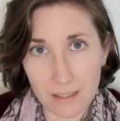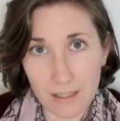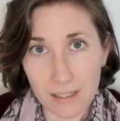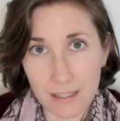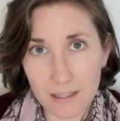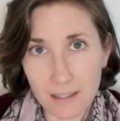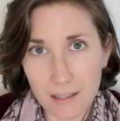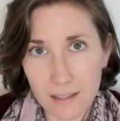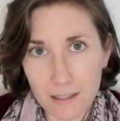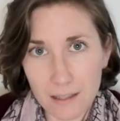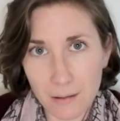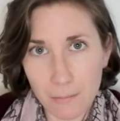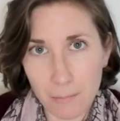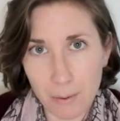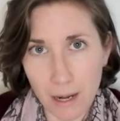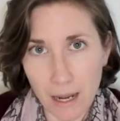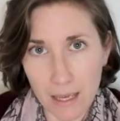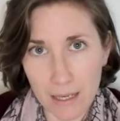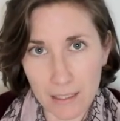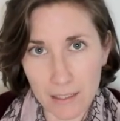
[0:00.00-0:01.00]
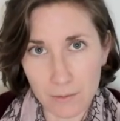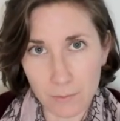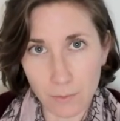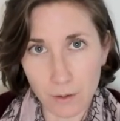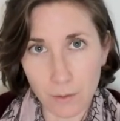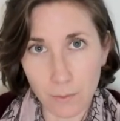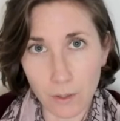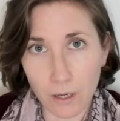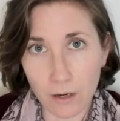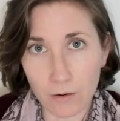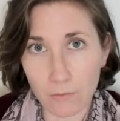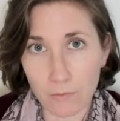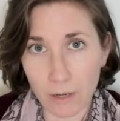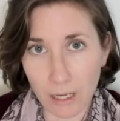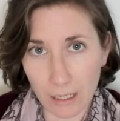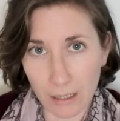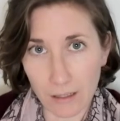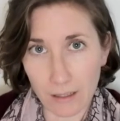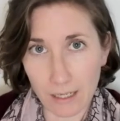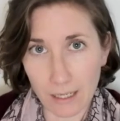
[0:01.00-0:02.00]
this is the place where we are
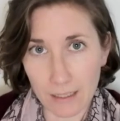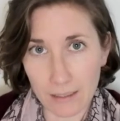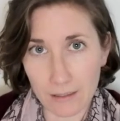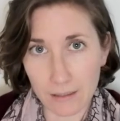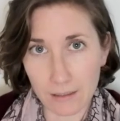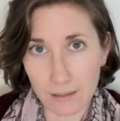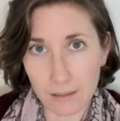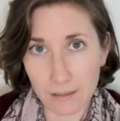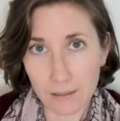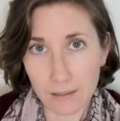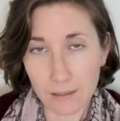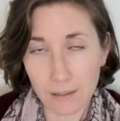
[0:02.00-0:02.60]
regulated.